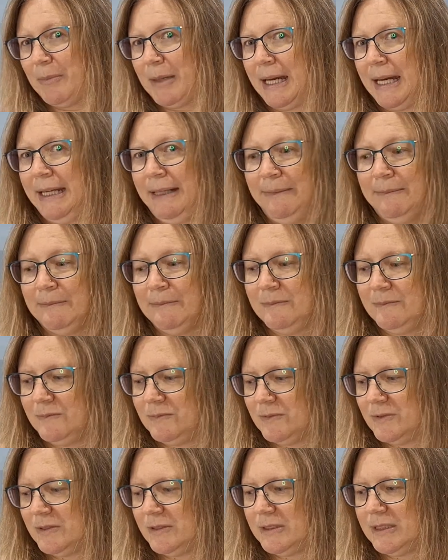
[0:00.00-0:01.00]
May.
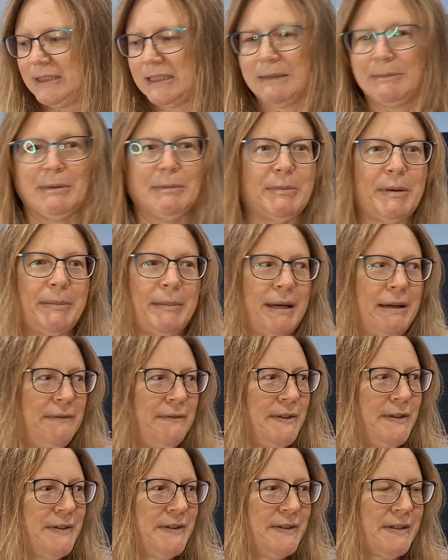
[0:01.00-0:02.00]
She's going to be my May
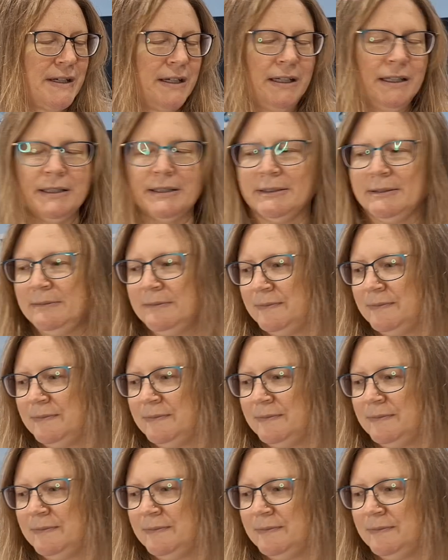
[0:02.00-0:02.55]
1st start.